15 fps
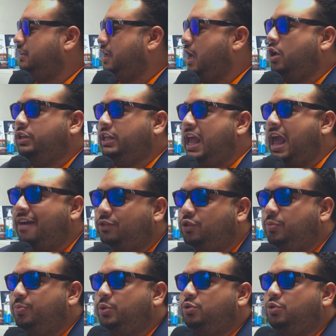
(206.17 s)
I only have to
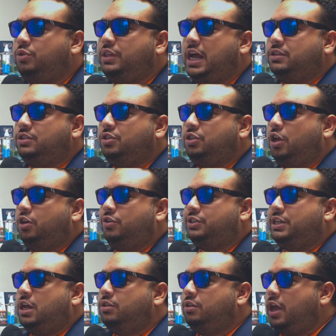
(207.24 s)
put $2,000
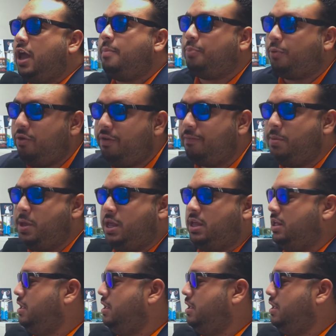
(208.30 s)
down. They approve me.